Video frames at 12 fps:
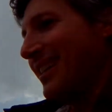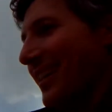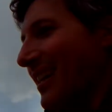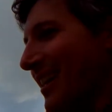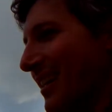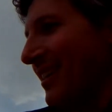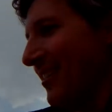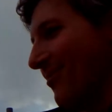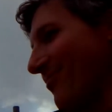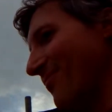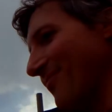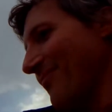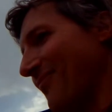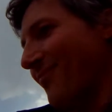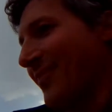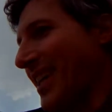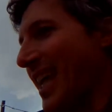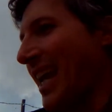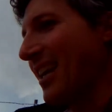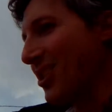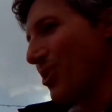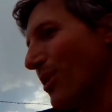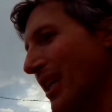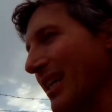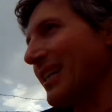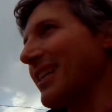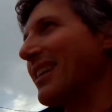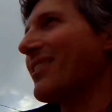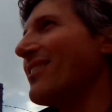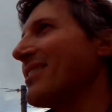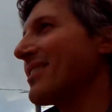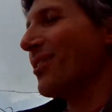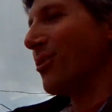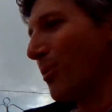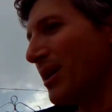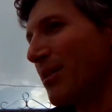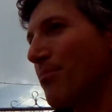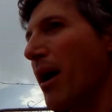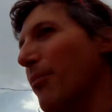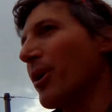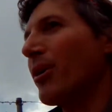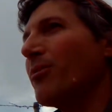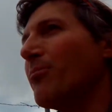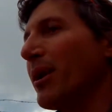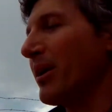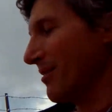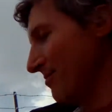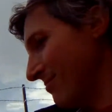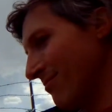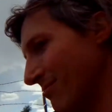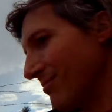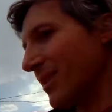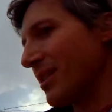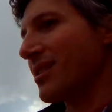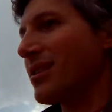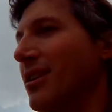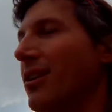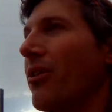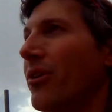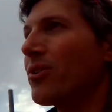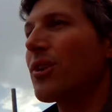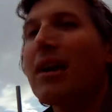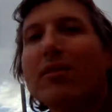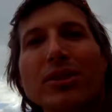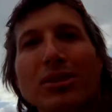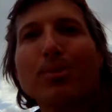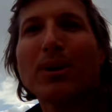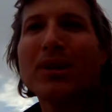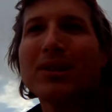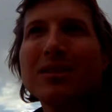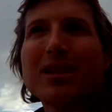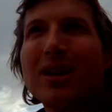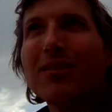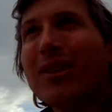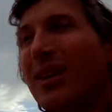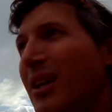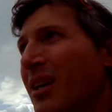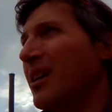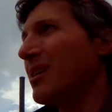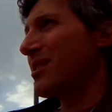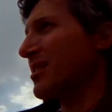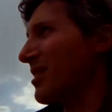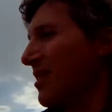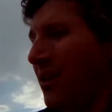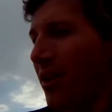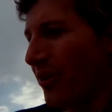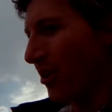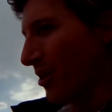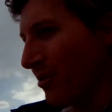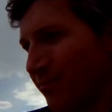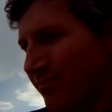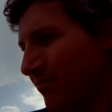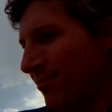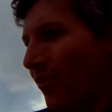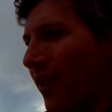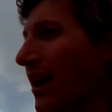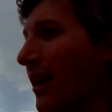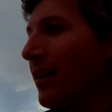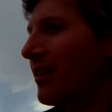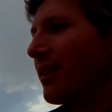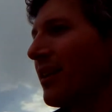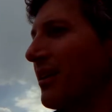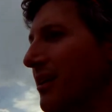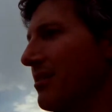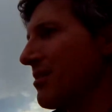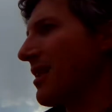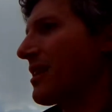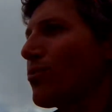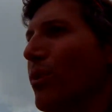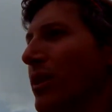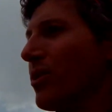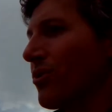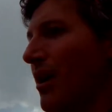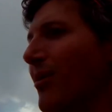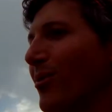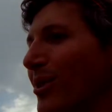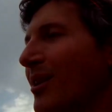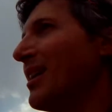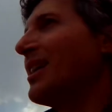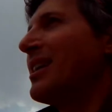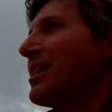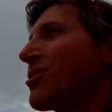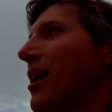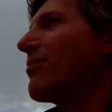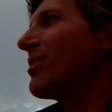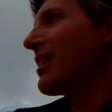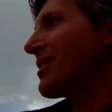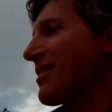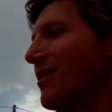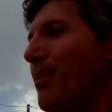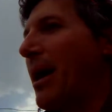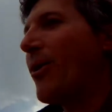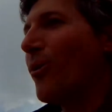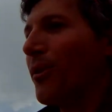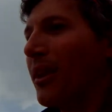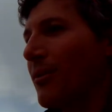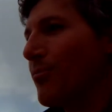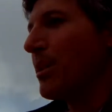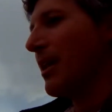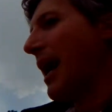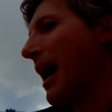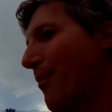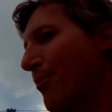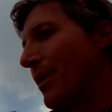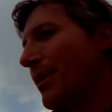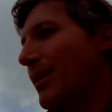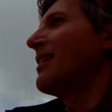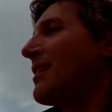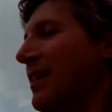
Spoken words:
I can't enjoy it, so it was a bummer, but it's just another travel experience, it's just another thing, and that's why you travel. Traveling isn't about like being happy.